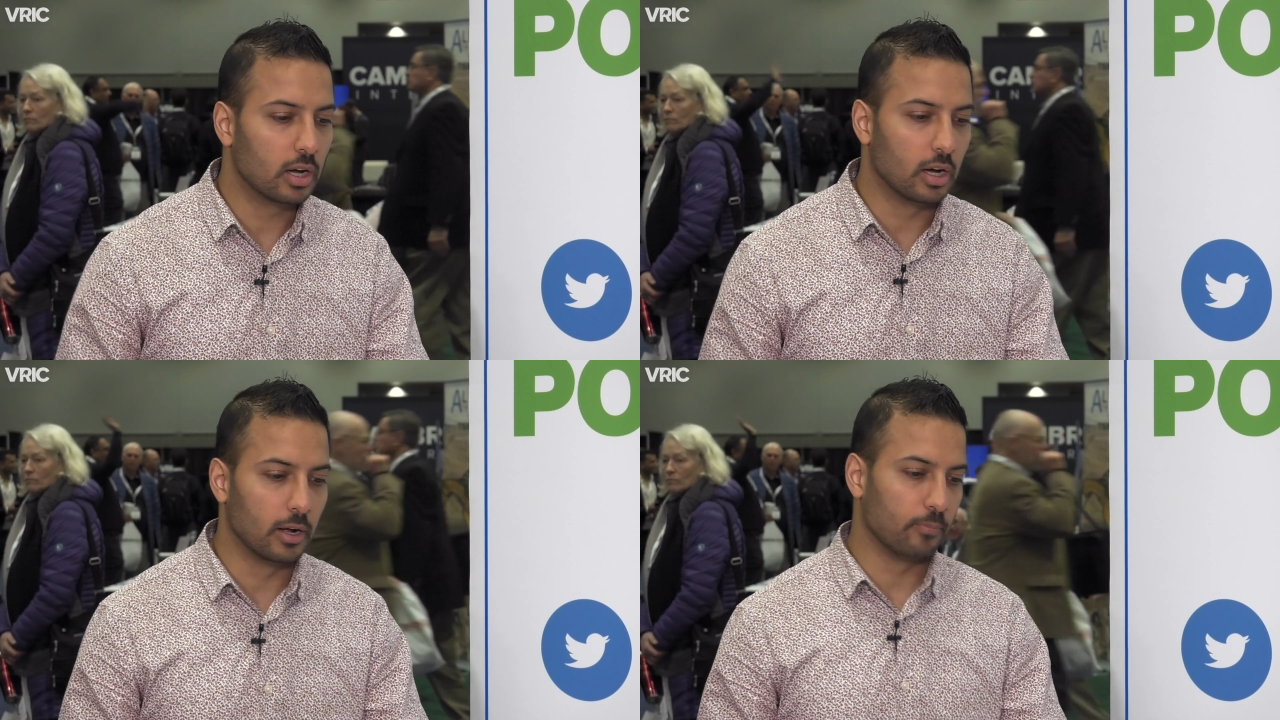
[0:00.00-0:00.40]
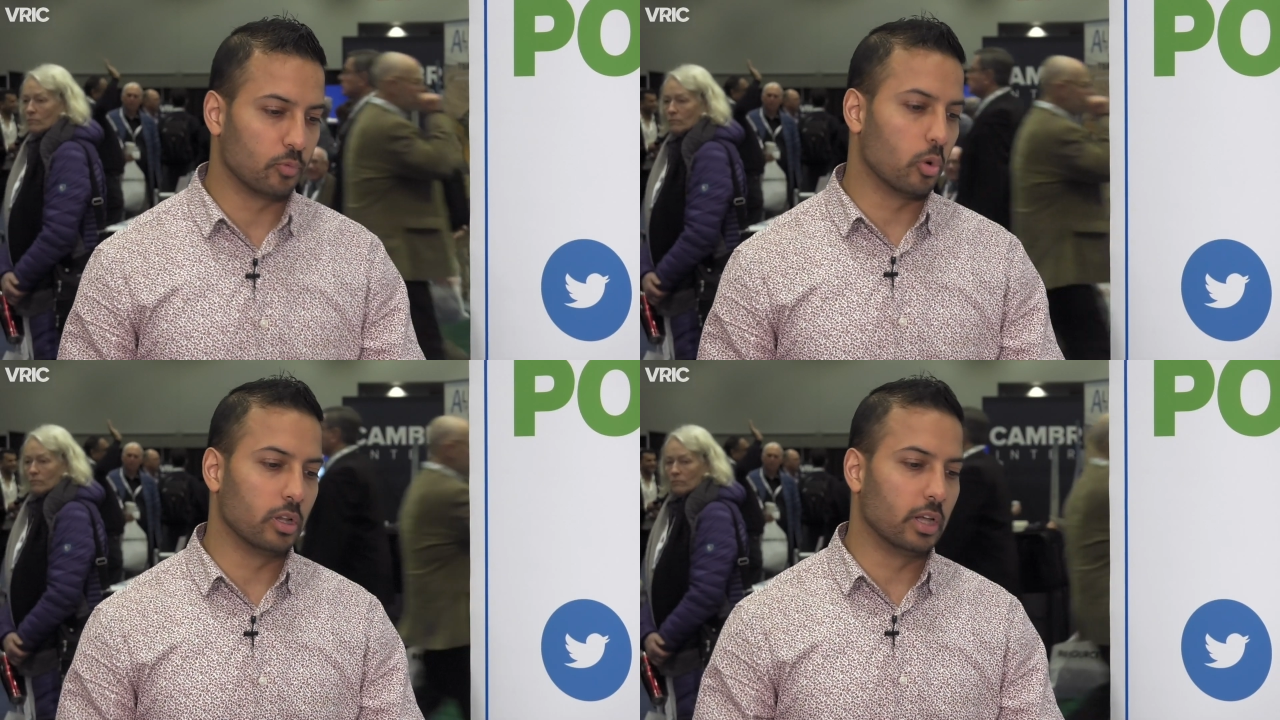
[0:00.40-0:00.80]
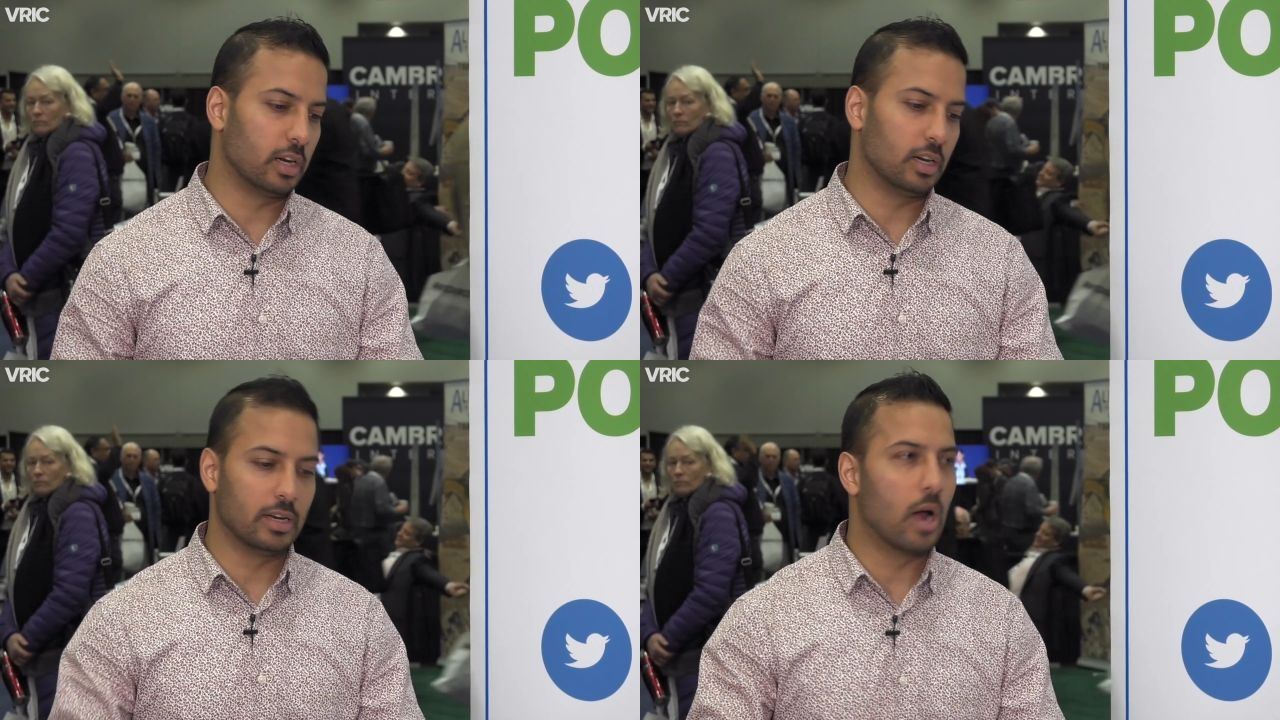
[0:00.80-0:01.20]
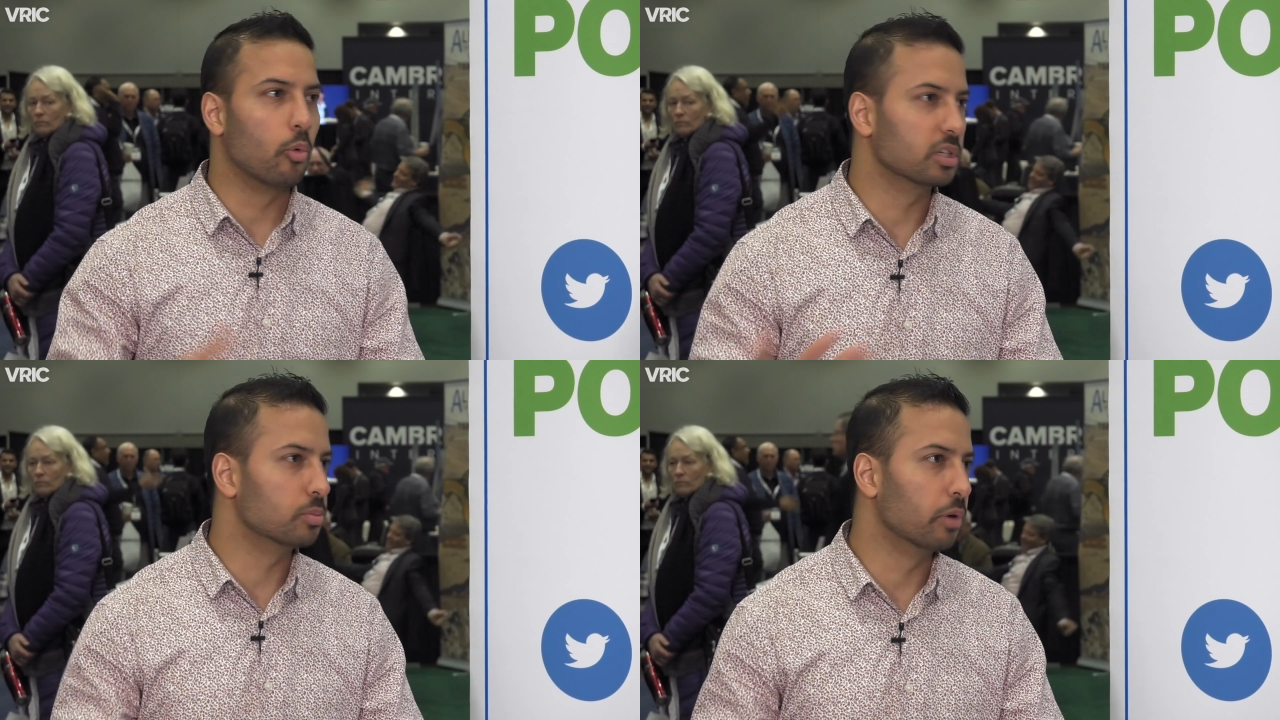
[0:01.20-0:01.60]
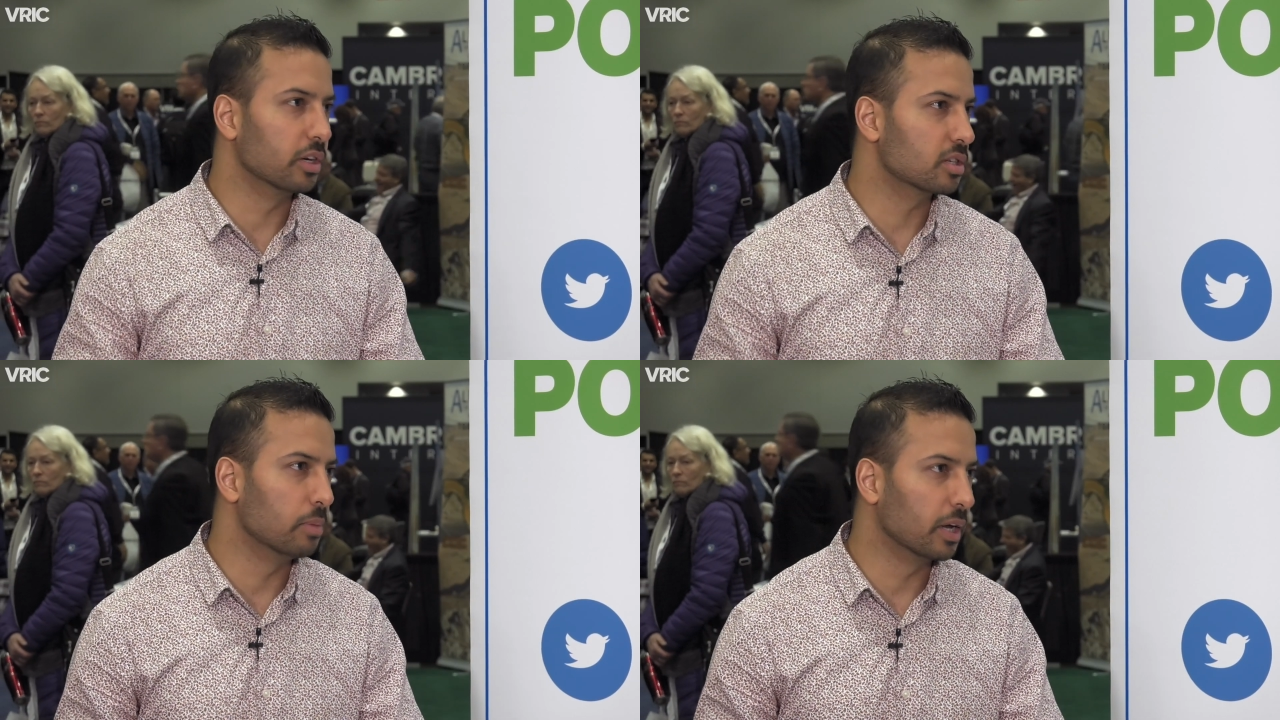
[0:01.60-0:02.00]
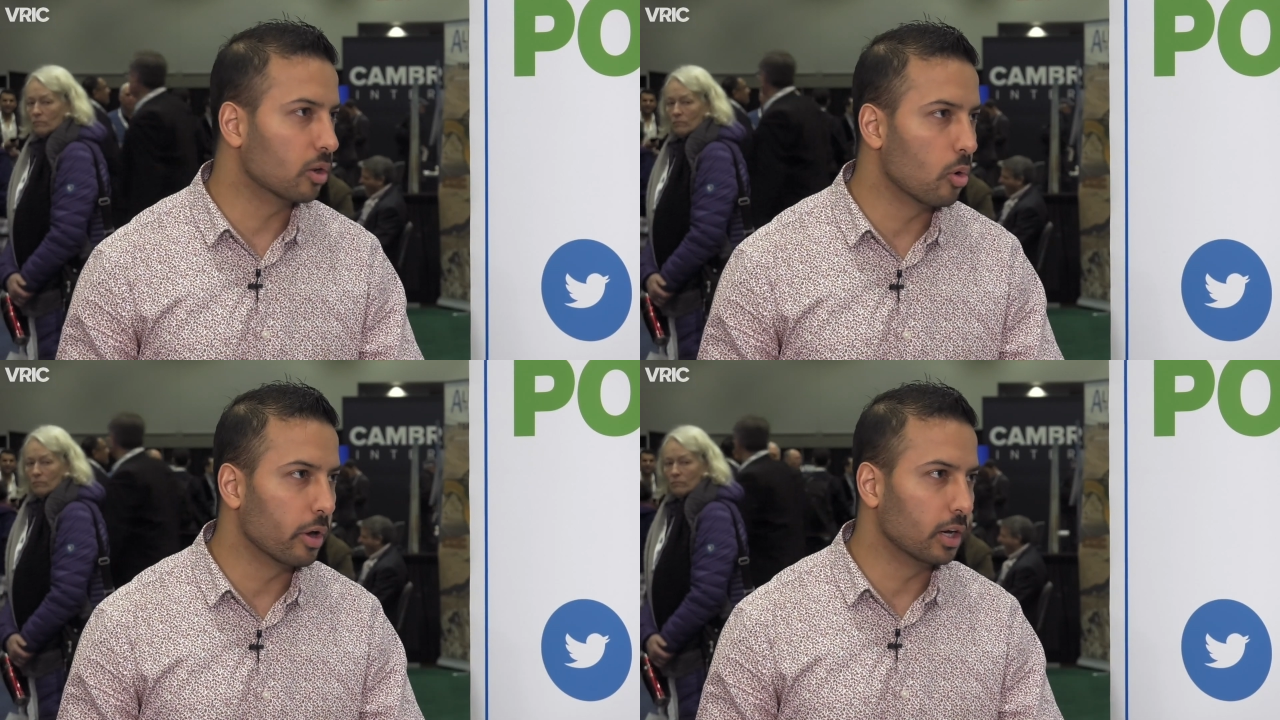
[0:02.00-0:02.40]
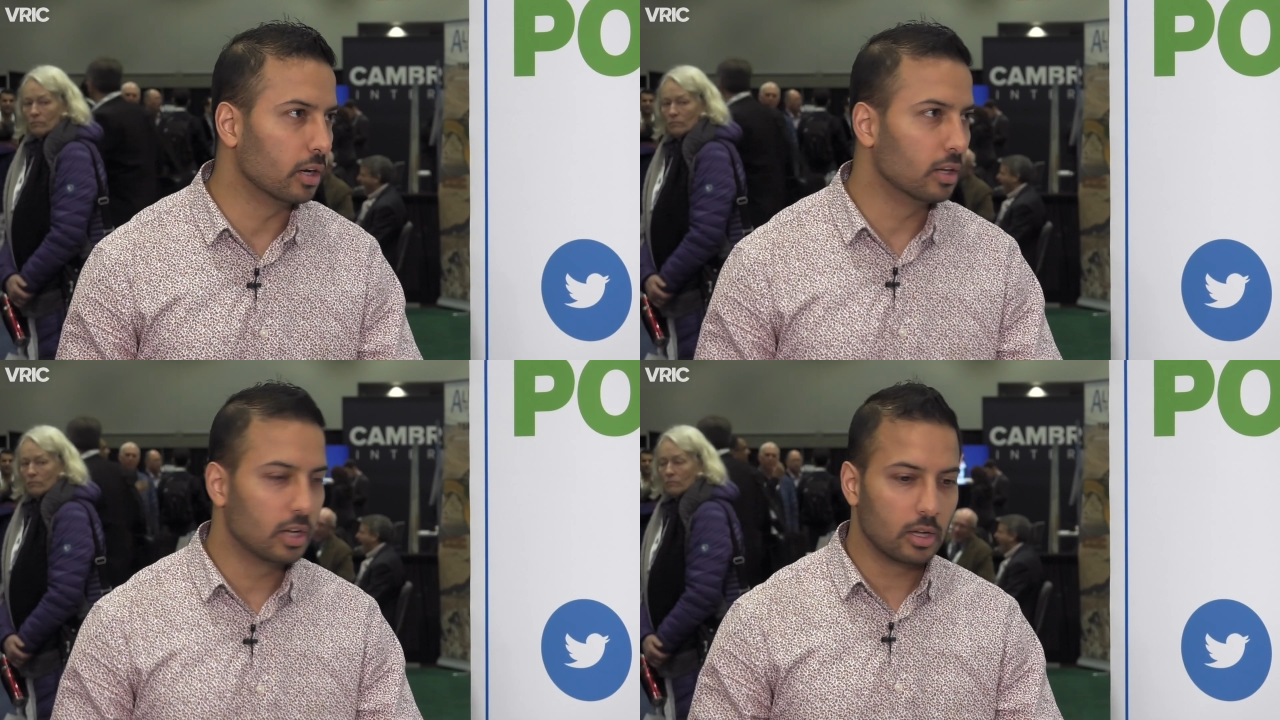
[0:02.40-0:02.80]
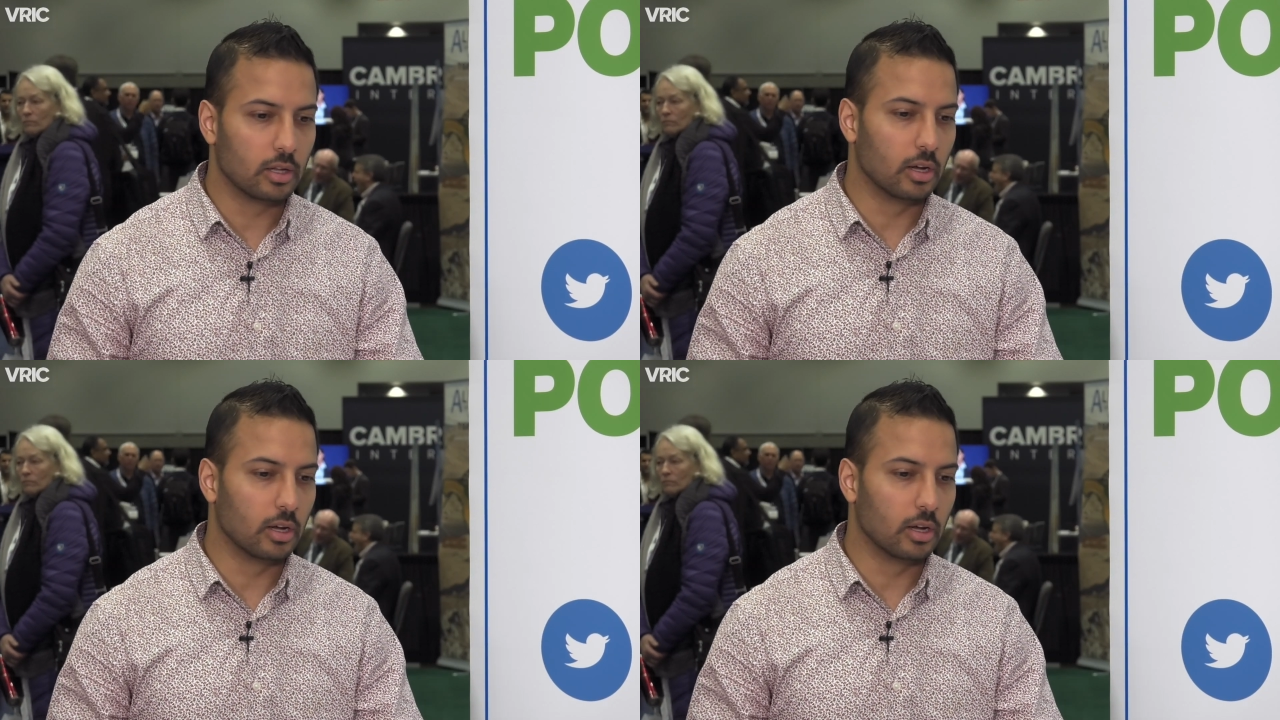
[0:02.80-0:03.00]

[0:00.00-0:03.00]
Speaker 1: um, what Lightning Networks brings to Bitcoin, right.